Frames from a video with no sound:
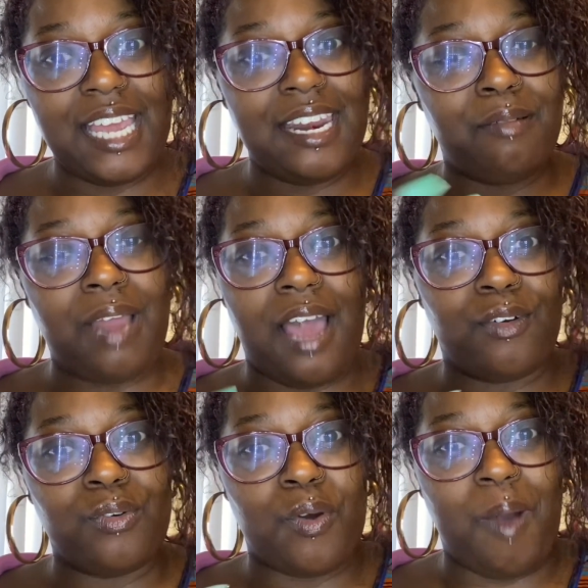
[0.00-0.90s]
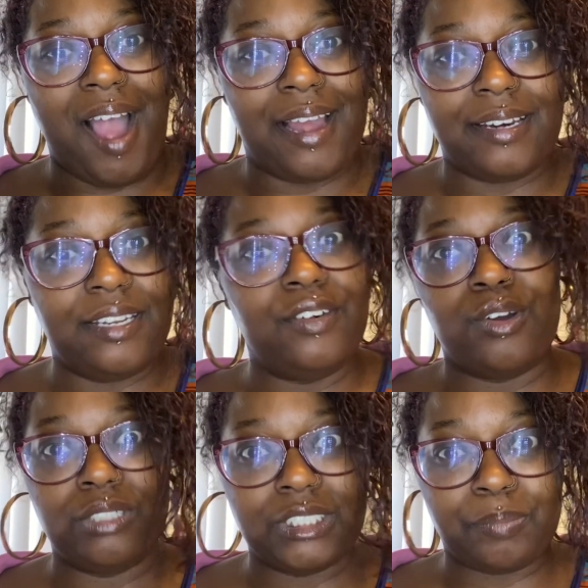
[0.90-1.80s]
and I don't know why. I didn't
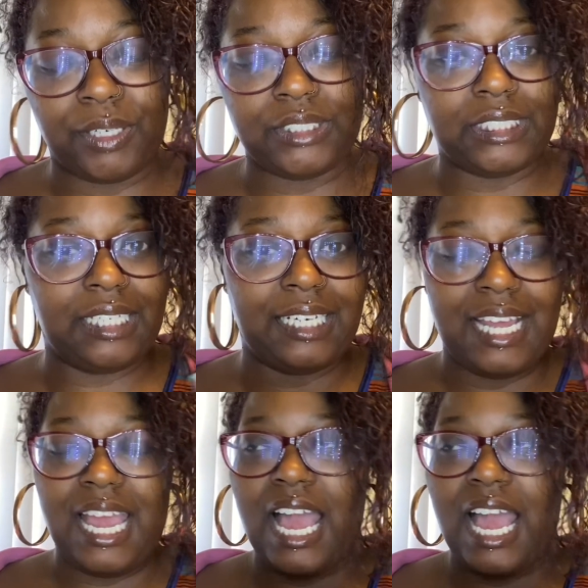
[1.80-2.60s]
know this person.